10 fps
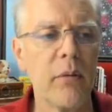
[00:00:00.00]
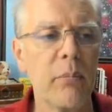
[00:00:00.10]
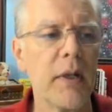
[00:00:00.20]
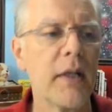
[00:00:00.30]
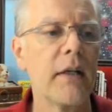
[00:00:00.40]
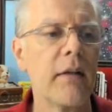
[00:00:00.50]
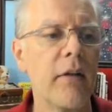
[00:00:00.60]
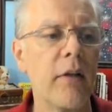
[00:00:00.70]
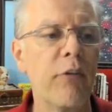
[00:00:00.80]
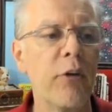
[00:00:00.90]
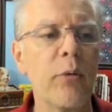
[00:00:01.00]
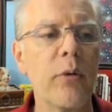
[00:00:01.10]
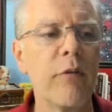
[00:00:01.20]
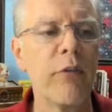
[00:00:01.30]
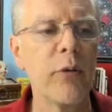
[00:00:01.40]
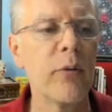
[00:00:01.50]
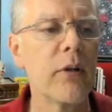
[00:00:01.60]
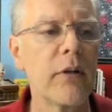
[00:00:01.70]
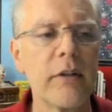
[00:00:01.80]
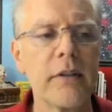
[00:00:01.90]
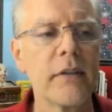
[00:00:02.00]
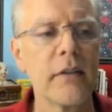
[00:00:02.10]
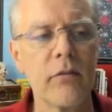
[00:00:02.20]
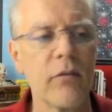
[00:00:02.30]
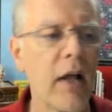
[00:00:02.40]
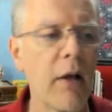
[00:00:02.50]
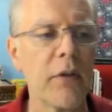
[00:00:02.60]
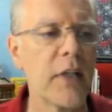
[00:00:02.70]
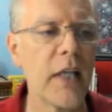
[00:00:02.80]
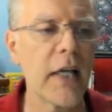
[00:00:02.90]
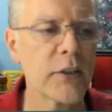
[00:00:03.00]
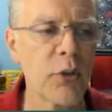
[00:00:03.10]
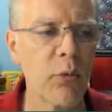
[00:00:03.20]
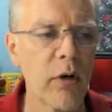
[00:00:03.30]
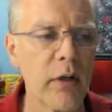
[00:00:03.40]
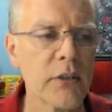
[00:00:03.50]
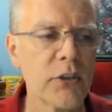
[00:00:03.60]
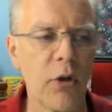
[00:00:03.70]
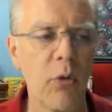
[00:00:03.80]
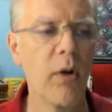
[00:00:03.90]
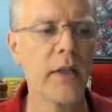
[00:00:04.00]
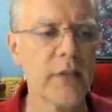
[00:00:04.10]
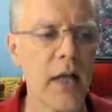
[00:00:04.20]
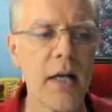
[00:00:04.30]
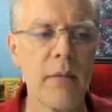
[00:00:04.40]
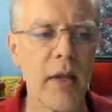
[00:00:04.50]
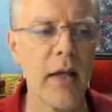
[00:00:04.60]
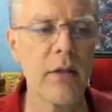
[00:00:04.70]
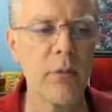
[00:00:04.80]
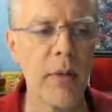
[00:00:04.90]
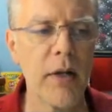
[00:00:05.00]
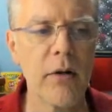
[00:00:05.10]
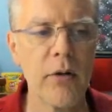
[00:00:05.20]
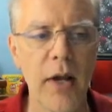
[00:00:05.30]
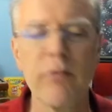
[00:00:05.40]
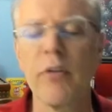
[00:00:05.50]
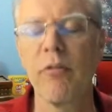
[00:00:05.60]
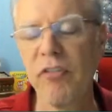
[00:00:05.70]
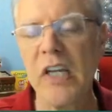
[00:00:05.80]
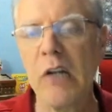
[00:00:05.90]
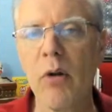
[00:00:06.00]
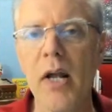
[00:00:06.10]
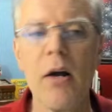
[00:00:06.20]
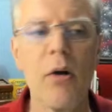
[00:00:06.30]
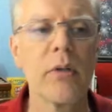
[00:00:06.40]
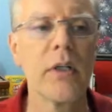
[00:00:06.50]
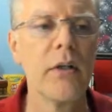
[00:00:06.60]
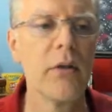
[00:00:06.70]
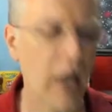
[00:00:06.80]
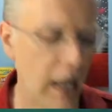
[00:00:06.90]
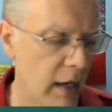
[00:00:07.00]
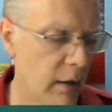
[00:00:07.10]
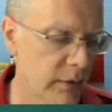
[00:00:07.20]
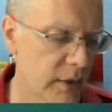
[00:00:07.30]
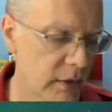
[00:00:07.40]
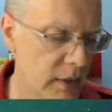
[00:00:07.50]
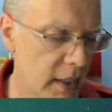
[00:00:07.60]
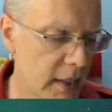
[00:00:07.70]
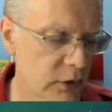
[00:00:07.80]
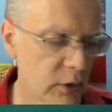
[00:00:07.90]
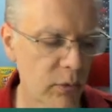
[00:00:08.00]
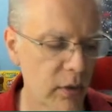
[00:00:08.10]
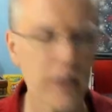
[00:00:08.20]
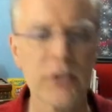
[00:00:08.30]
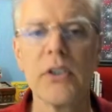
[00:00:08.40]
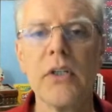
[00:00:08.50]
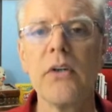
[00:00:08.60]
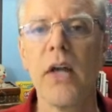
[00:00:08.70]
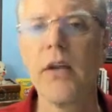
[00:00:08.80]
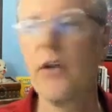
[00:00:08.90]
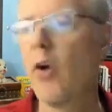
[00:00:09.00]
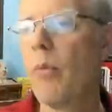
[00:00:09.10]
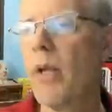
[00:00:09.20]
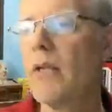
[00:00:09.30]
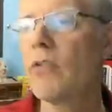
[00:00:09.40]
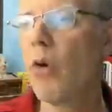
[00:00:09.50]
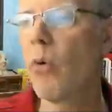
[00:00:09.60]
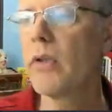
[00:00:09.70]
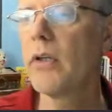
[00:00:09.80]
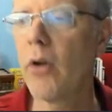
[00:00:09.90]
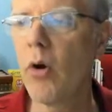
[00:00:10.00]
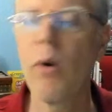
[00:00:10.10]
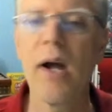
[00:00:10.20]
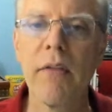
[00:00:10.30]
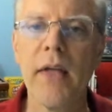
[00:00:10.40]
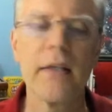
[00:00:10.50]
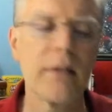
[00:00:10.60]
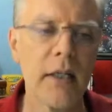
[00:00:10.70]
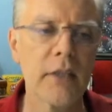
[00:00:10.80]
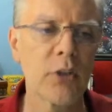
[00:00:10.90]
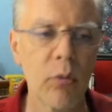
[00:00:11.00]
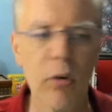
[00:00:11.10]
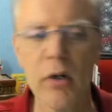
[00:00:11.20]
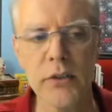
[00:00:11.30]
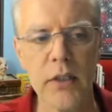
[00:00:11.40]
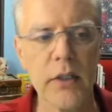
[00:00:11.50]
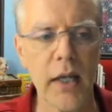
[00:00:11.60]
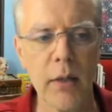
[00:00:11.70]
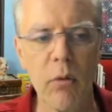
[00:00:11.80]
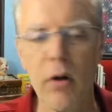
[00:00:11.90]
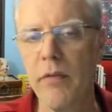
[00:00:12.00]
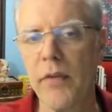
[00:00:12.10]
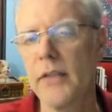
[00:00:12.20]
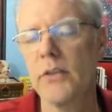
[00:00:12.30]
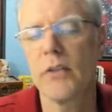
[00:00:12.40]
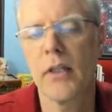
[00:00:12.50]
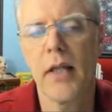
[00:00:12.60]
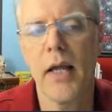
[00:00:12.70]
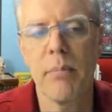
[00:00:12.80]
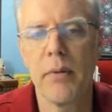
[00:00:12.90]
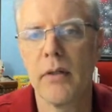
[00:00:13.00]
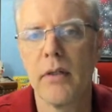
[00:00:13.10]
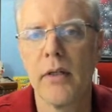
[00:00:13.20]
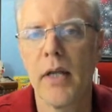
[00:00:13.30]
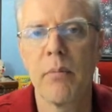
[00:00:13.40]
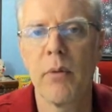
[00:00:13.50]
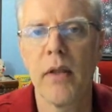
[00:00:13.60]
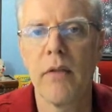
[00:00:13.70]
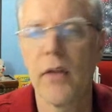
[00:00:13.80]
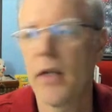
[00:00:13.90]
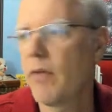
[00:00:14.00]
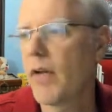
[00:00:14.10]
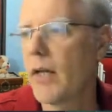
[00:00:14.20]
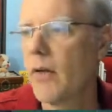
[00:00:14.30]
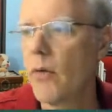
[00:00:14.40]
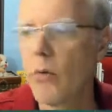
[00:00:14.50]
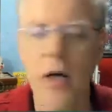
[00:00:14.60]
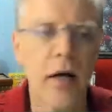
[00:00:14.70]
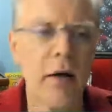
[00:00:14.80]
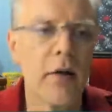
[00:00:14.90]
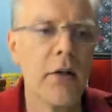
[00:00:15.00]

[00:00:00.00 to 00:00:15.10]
But if you learn how the de-esser works, so one time, yeah, you have to figure out how the de-esser works, and nobody is going to know how that de-esser works on day one. That just doesn't happen. Doesn't happen with anything. If I get a new car,